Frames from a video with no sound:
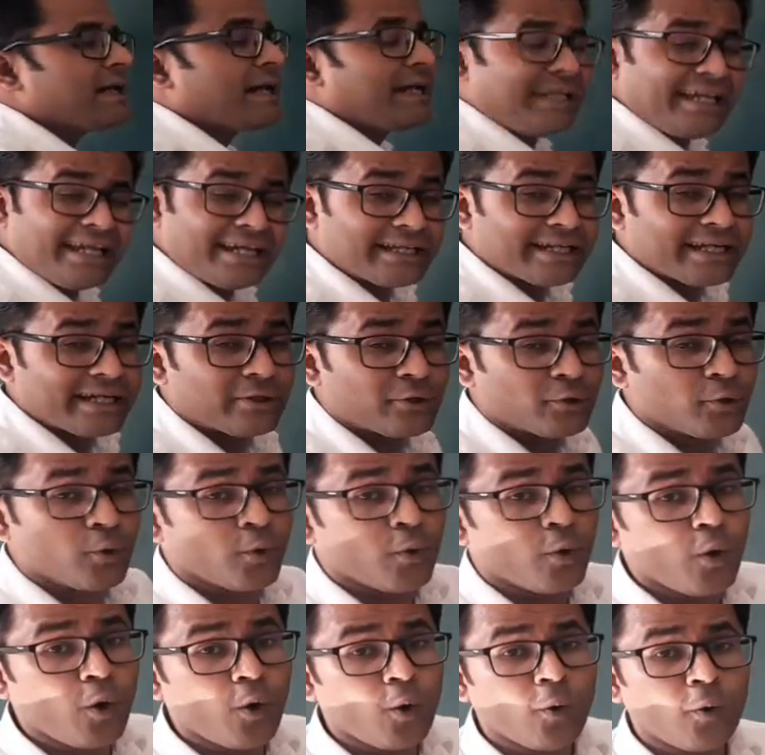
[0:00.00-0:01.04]
connected
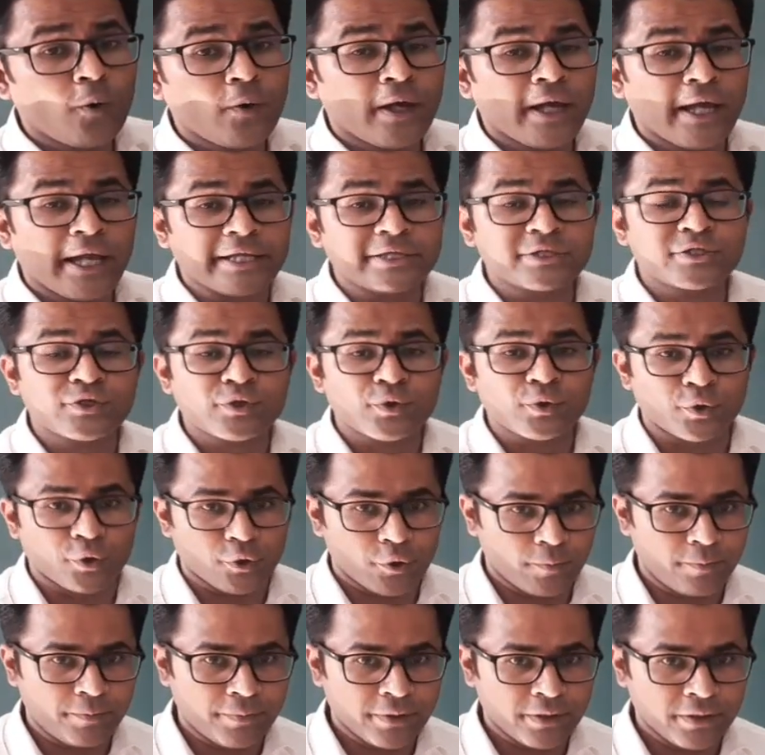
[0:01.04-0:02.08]
to OH
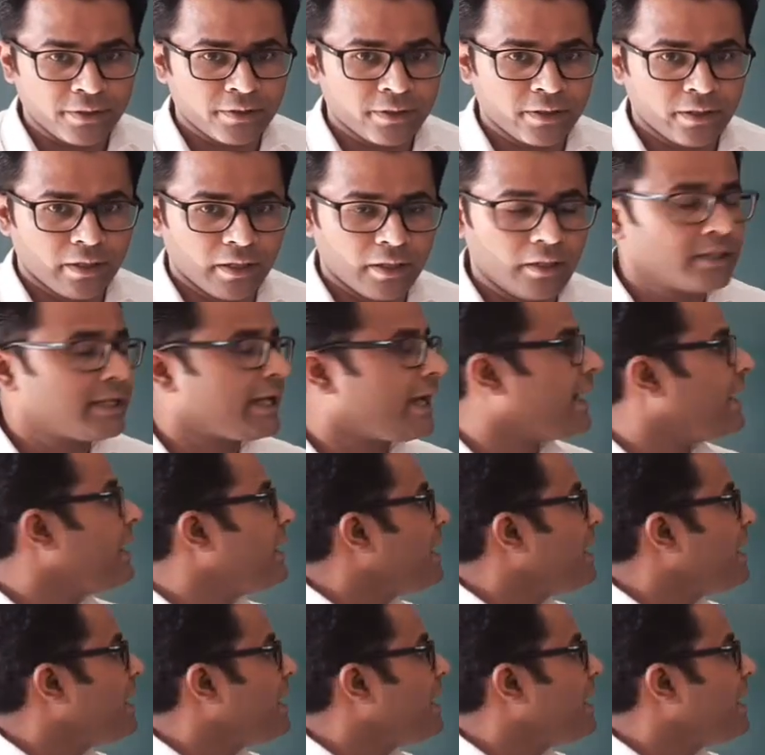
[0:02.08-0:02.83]
group. Okay,